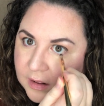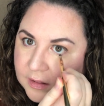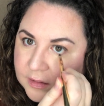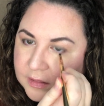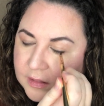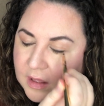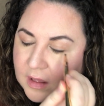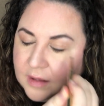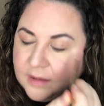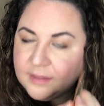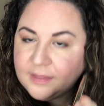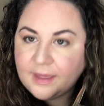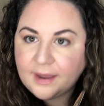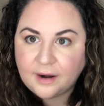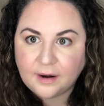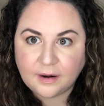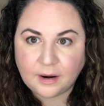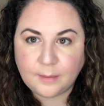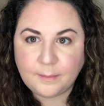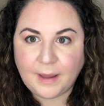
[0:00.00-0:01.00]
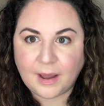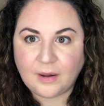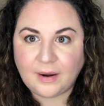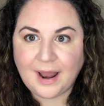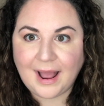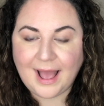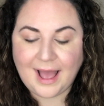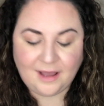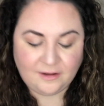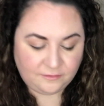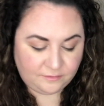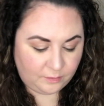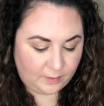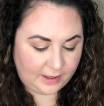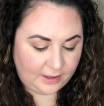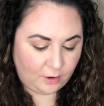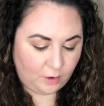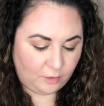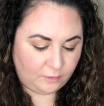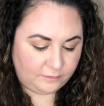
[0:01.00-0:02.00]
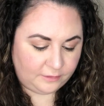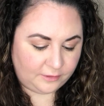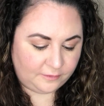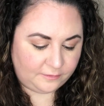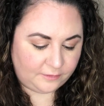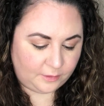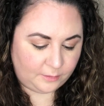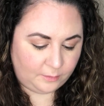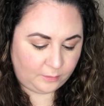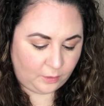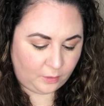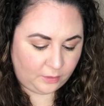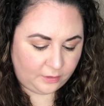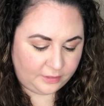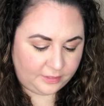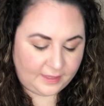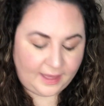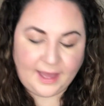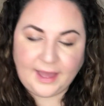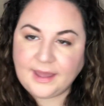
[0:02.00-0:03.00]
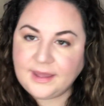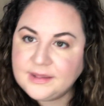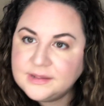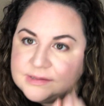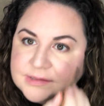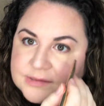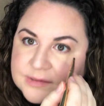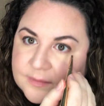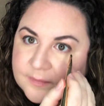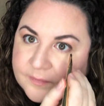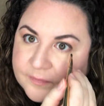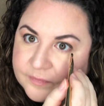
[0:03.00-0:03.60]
along there, about halfway over for both eyes.